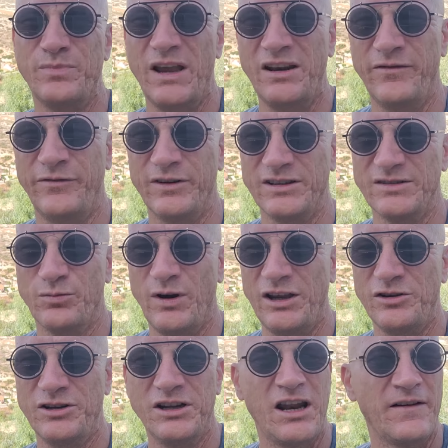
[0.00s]
benefits where
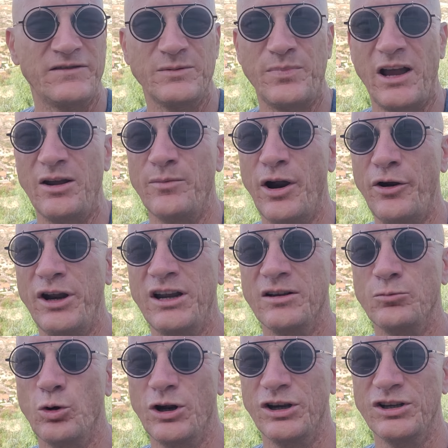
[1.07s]
you didn't have to pay
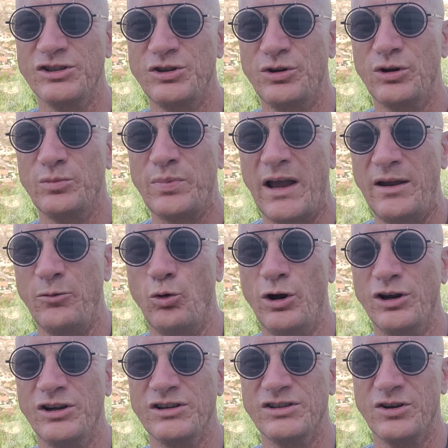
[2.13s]
American workers, you could pay
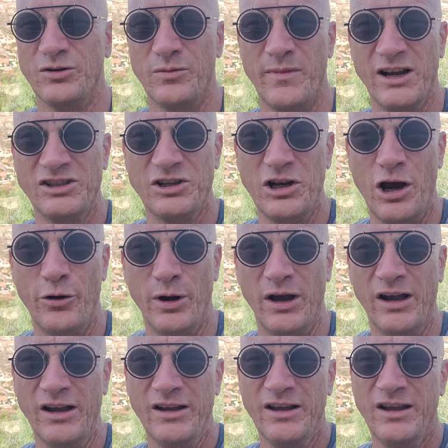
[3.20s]
workers on a much lower
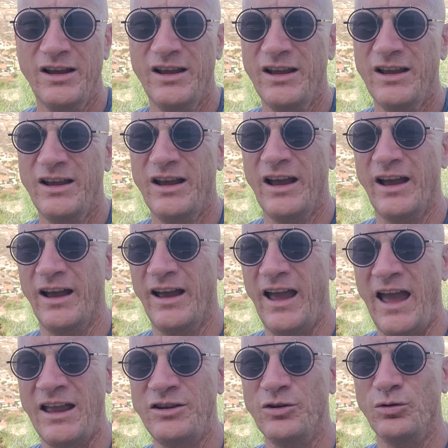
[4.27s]

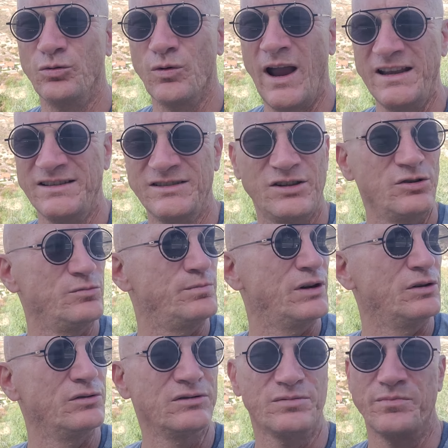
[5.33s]
annual rate to
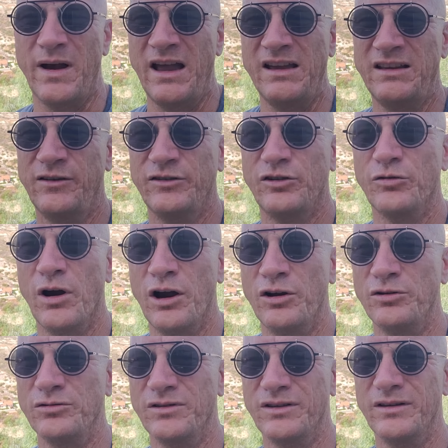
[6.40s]
build, make,
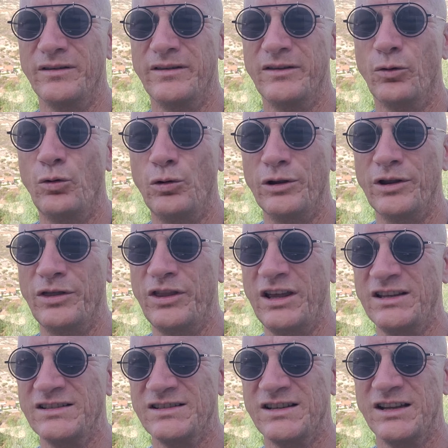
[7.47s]
grow all the
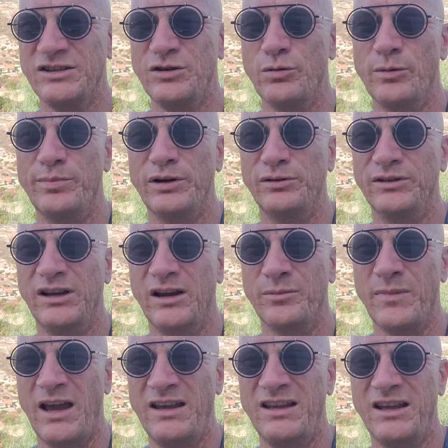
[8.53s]
things that you were building and
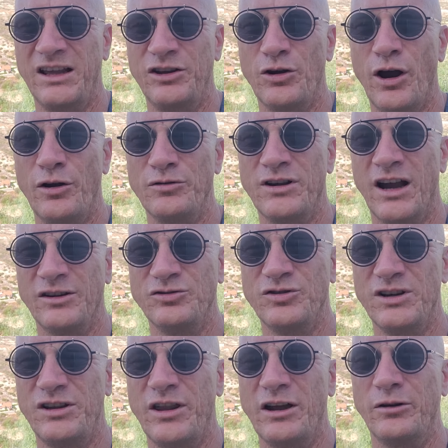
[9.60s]
making in your own
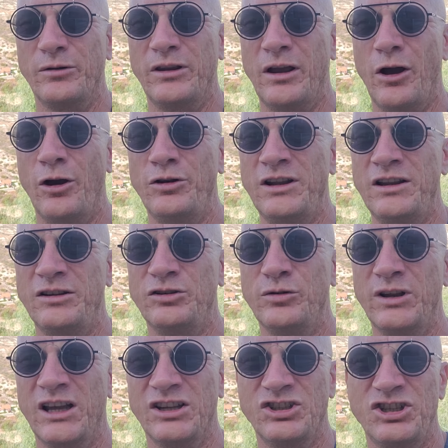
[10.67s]
country. They're only
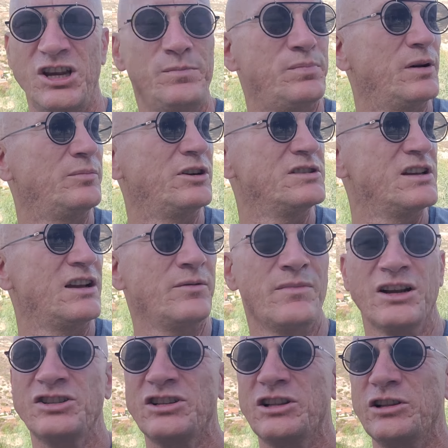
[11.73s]
doing it cheaper because they had a
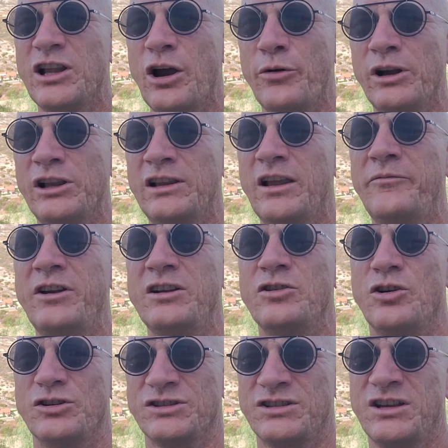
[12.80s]
much lower living
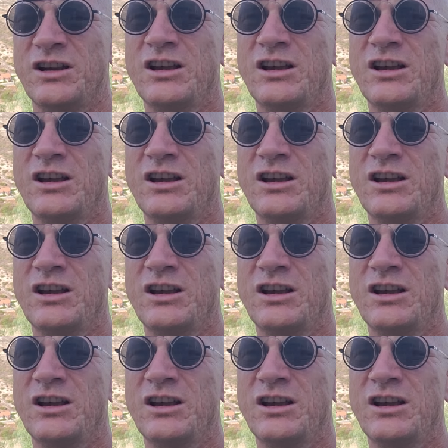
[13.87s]
cost.